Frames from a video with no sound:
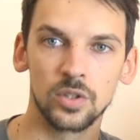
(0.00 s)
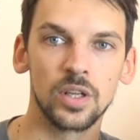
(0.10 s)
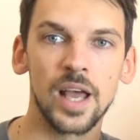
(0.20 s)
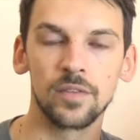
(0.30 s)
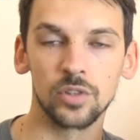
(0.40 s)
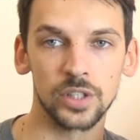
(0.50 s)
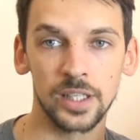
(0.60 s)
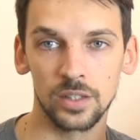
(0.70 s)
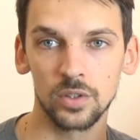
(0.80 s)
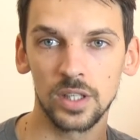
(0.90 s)
You don't have to
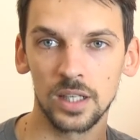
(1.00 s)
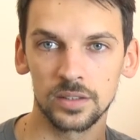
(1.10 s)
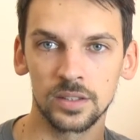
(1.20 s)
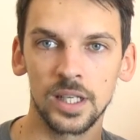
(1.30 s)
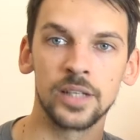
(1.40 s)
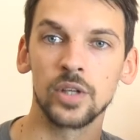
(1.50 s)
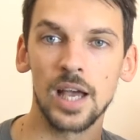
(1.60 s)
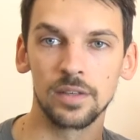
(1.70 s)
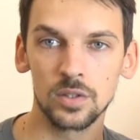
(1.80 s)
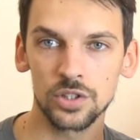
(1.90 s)
create a new content, and you
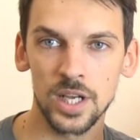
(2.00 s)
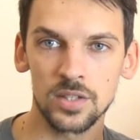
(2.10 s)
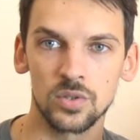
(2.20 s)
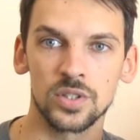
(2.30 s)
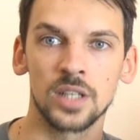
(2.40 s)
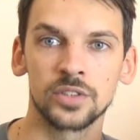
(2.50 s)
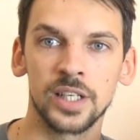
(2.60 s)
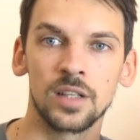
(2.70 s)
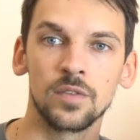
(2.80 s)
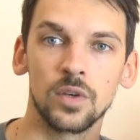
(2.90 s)
have a good chance to start
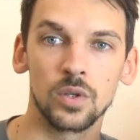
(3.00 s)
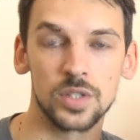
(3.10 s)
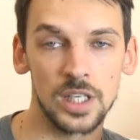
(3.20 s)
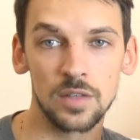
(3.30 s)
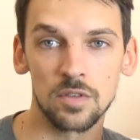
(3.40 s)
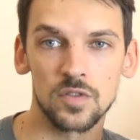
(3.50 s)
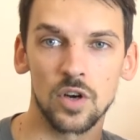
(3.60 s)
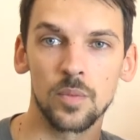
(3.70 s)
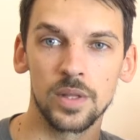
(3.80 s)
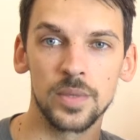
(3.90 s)
ranking for those keywords
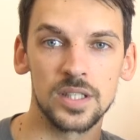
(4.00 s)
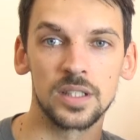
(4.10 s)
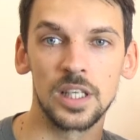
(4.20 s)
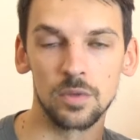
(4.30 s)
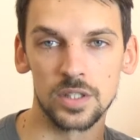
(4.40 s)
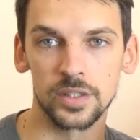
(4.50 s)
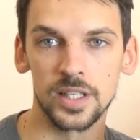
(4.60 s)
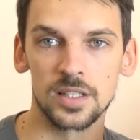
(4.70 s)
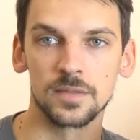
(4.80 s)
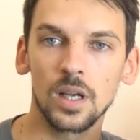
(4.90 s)
from the missing keywords
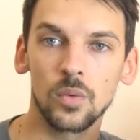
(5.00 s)
list.